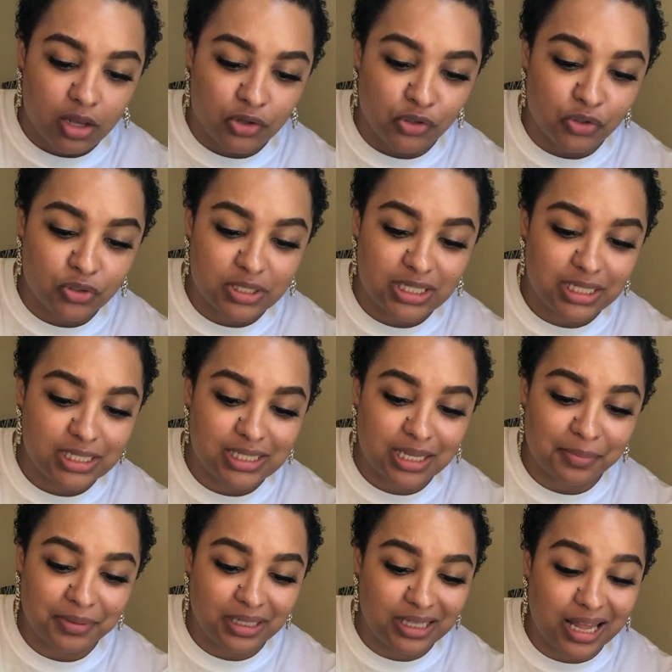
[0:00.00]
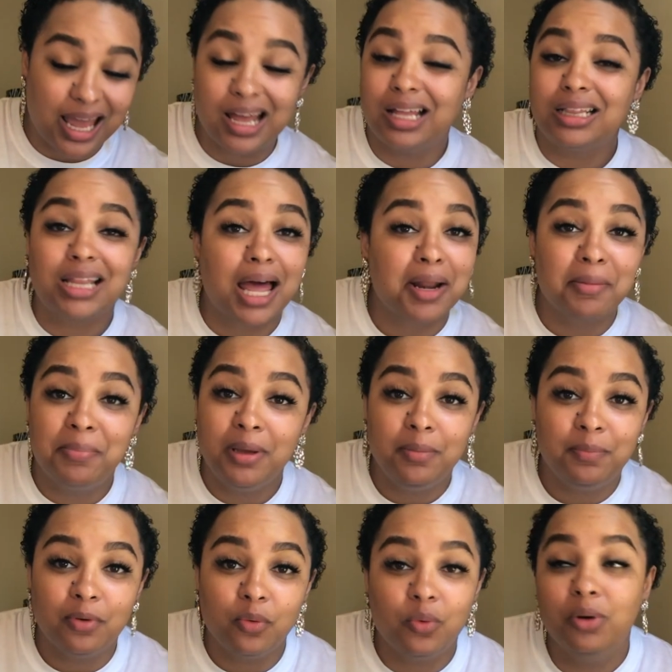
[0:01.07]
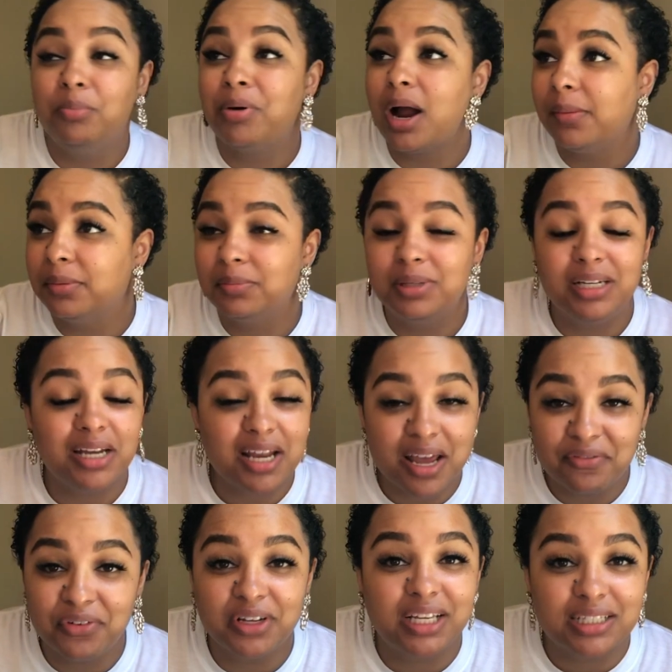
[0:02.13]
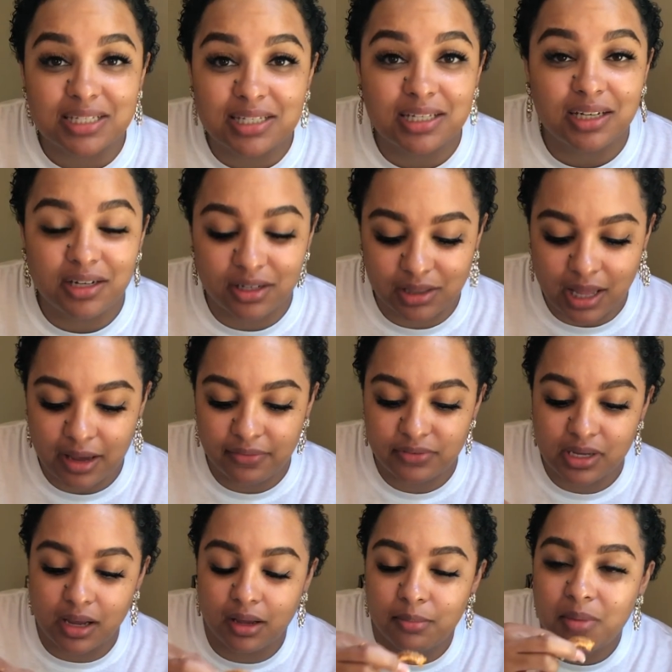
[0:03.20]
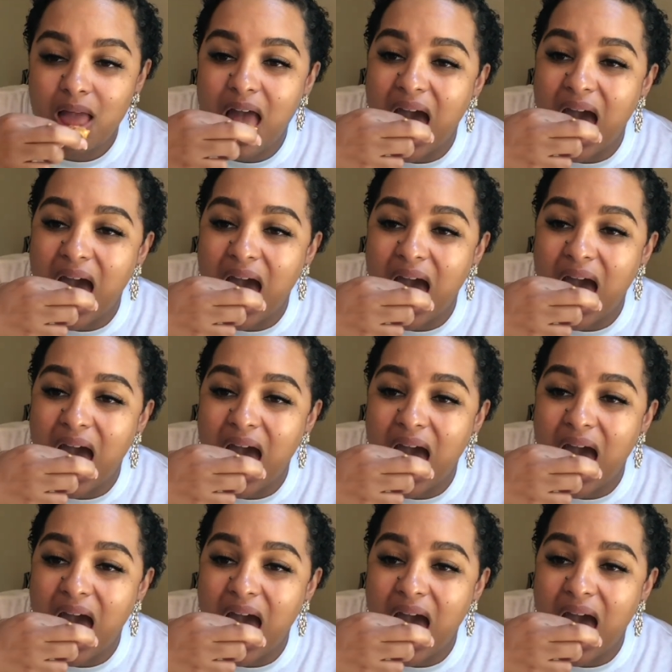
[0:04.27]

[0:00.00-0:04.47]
you'll see something that a lot of people will probably never get to see in their lifetime.